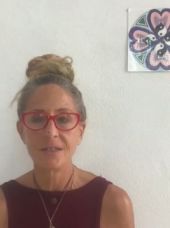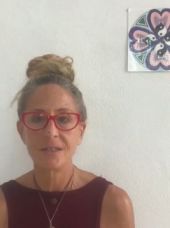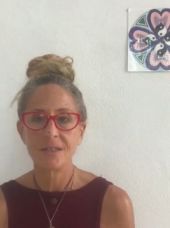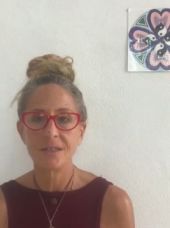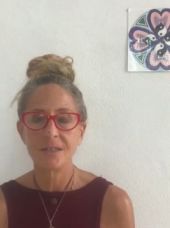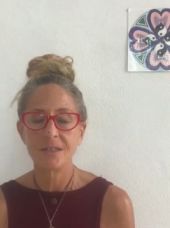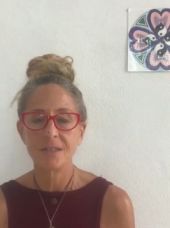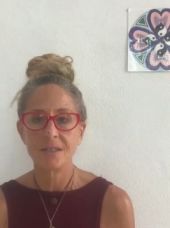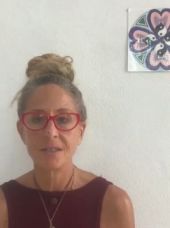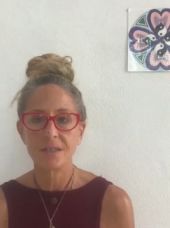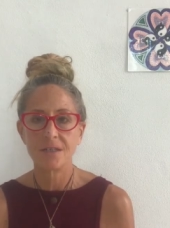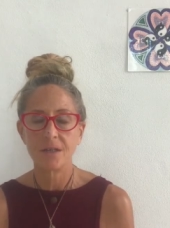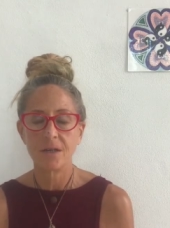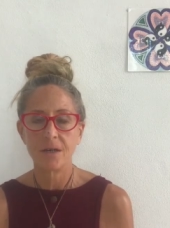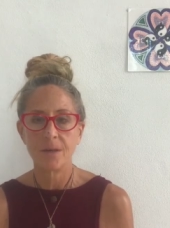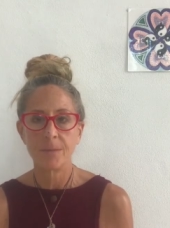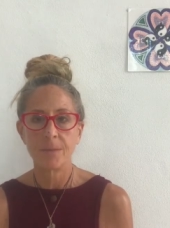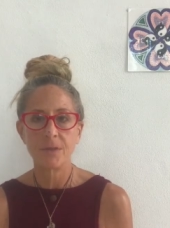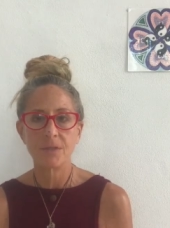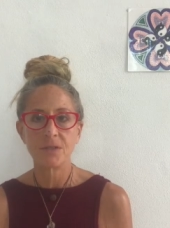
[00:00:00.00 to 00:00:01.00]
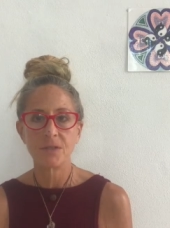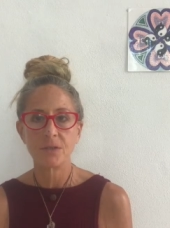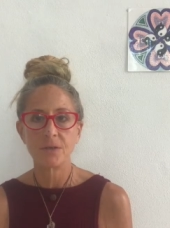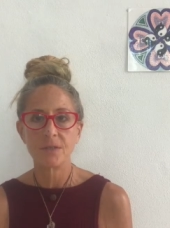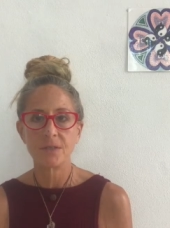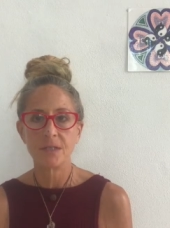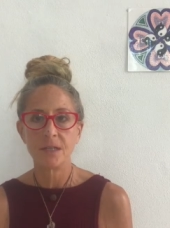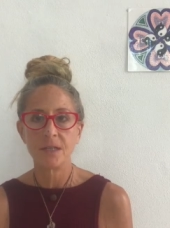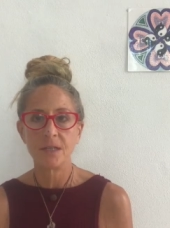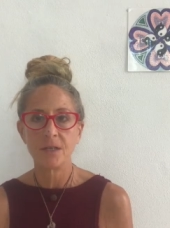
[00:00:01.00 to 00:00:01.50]
It's um,
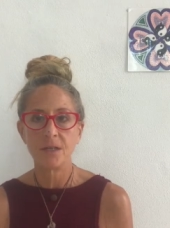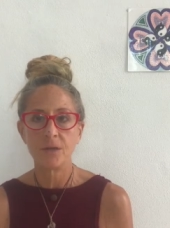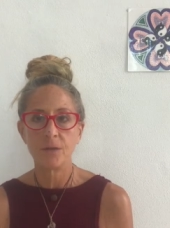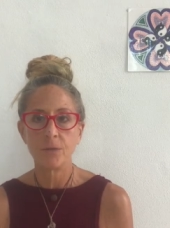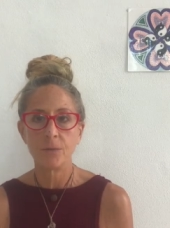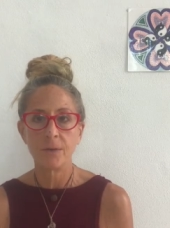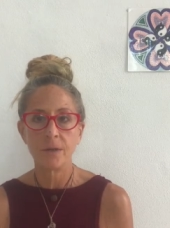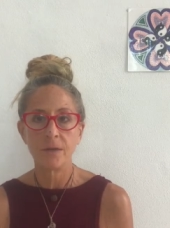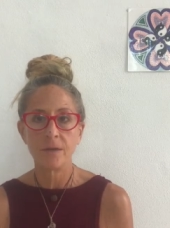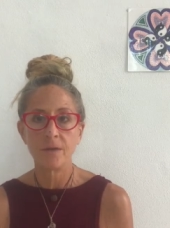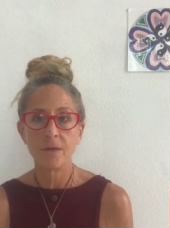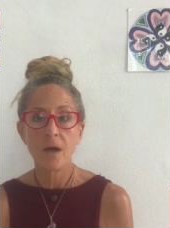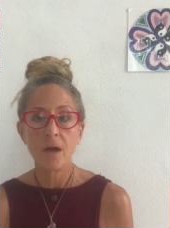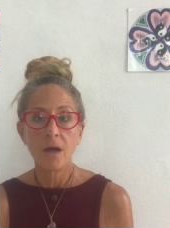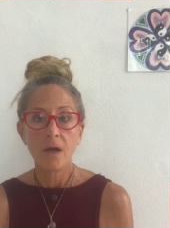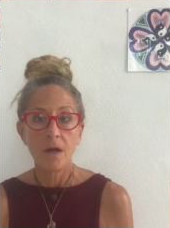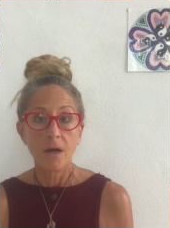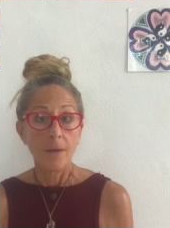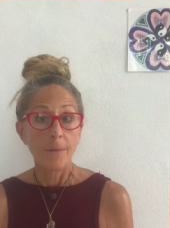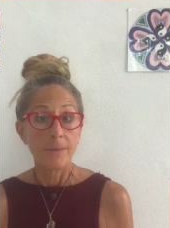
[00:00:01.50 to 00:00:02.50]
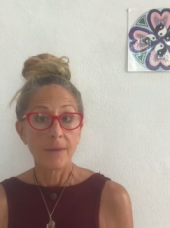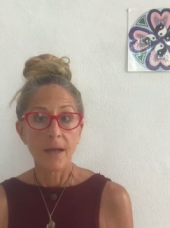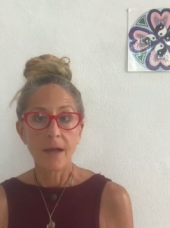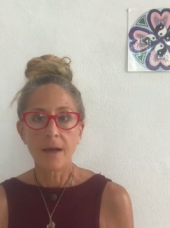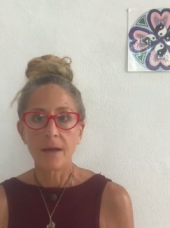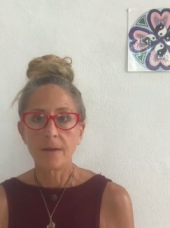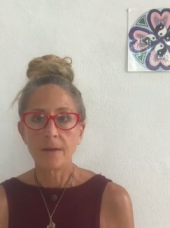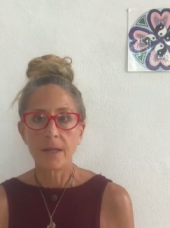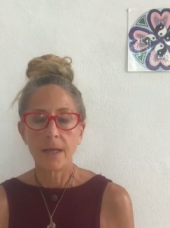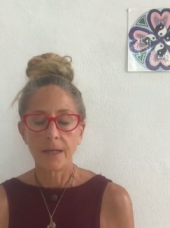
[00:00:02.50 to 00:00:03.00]
associated with, yeah,
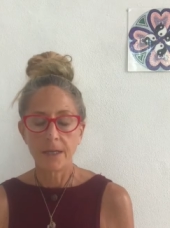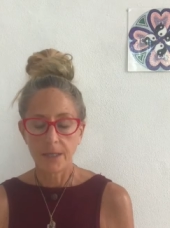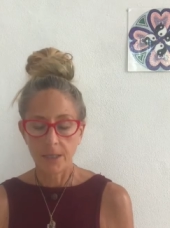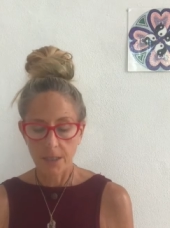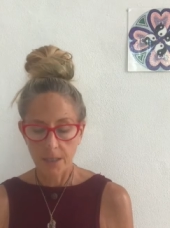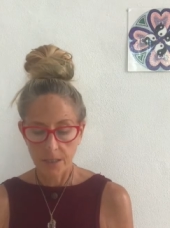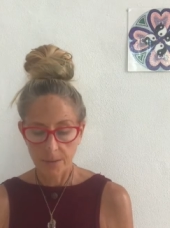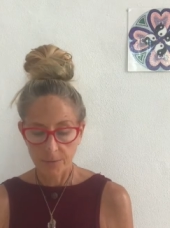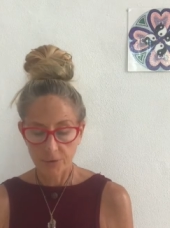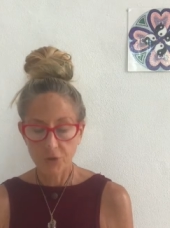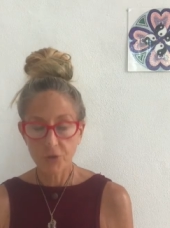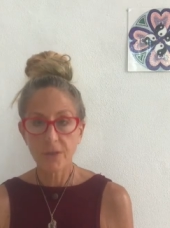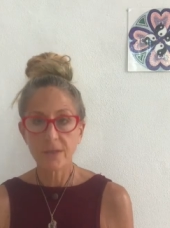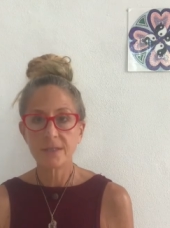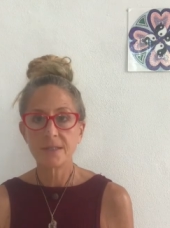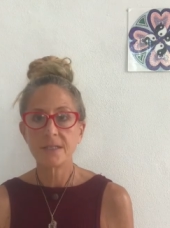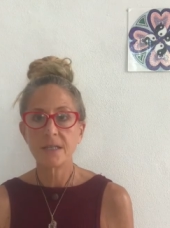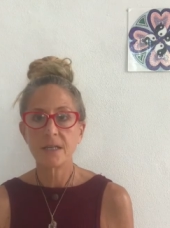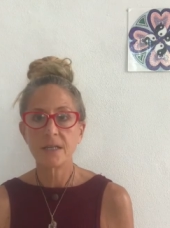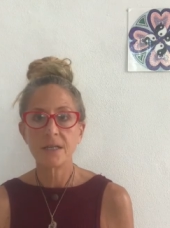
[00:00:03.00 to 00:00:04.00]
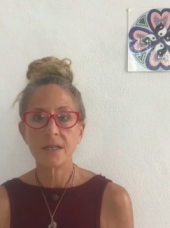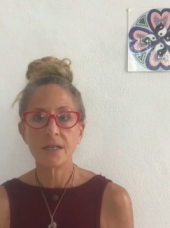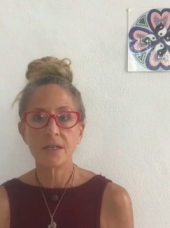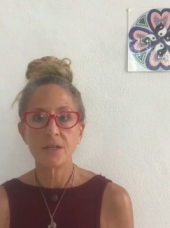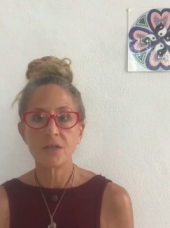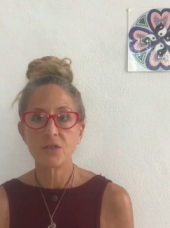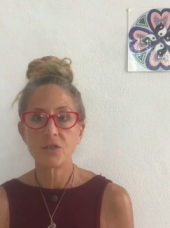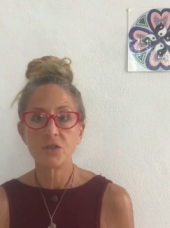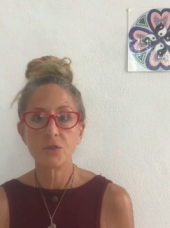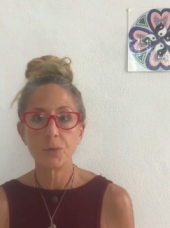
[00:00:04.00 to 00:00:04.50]
like um, transcendent
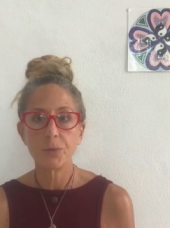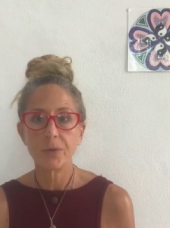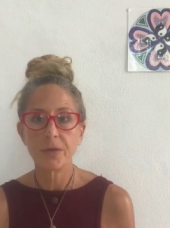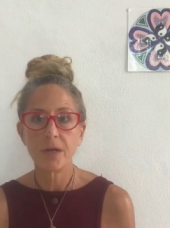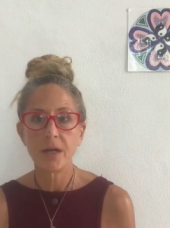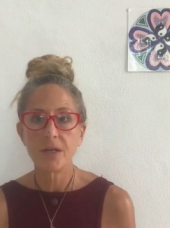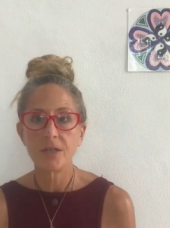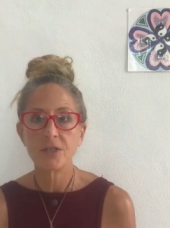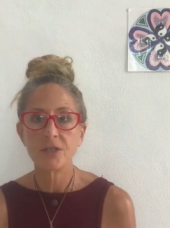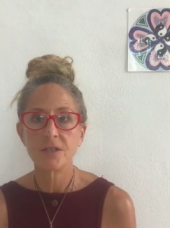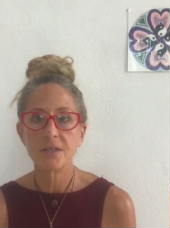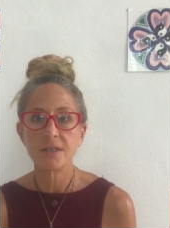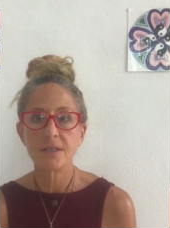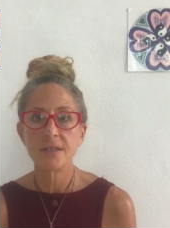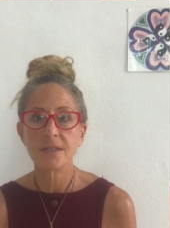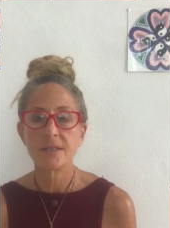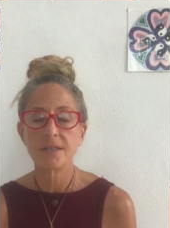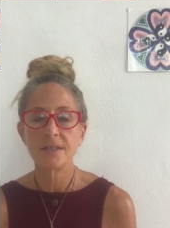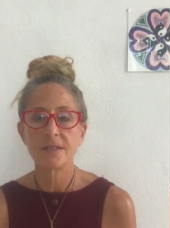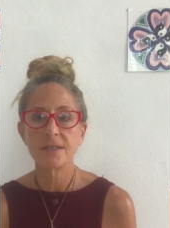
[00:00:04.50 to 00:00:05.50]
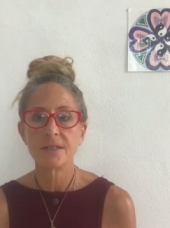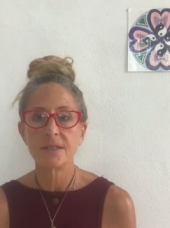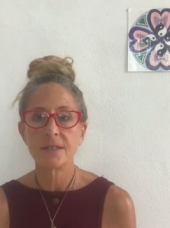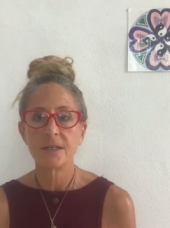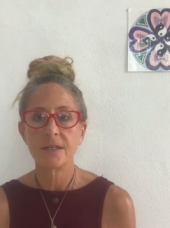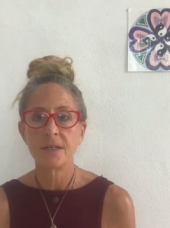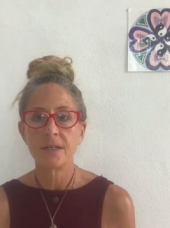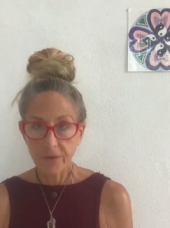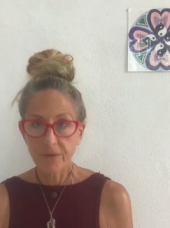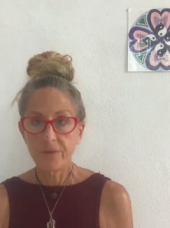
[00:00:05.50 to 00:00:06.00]
super consciousness,
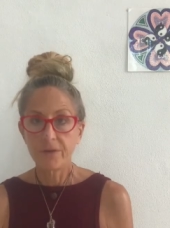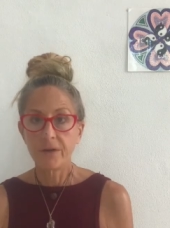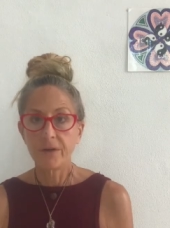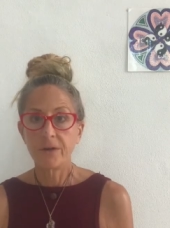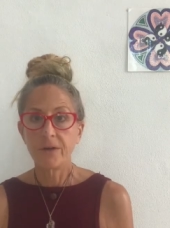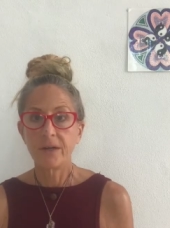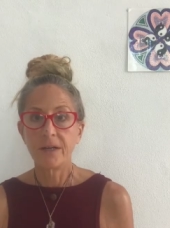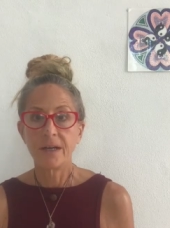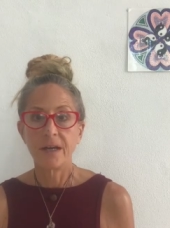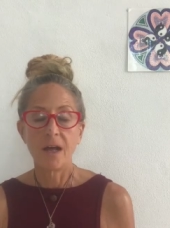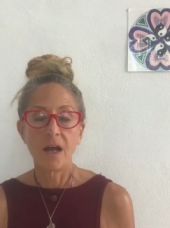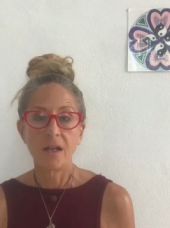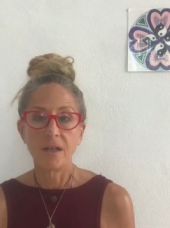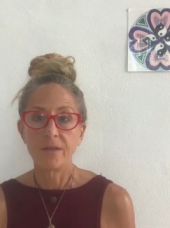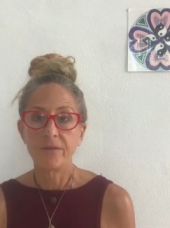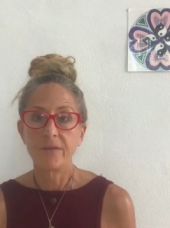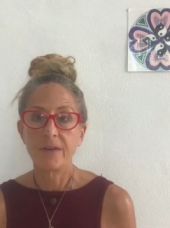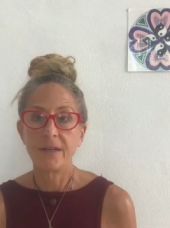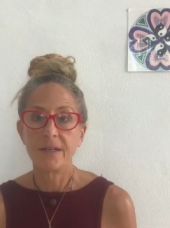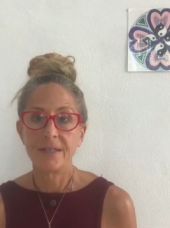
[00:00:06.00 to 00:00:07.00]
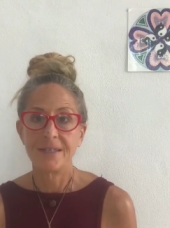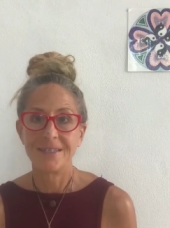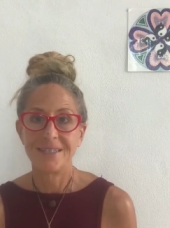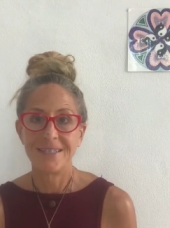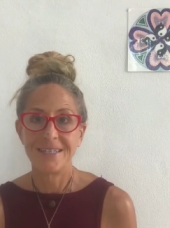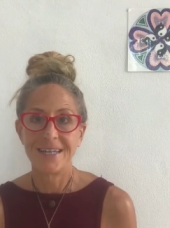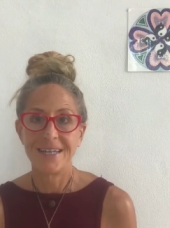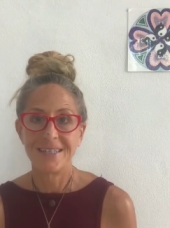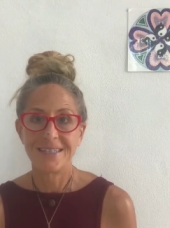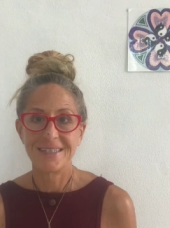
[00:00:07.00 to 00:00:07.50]
um, very elevated
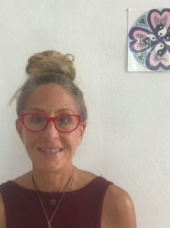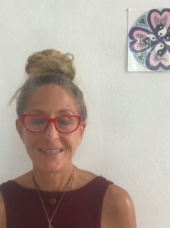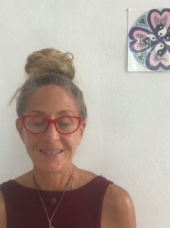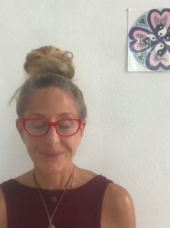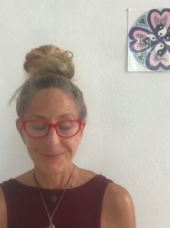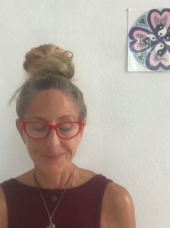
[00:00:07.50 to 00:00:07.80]
states.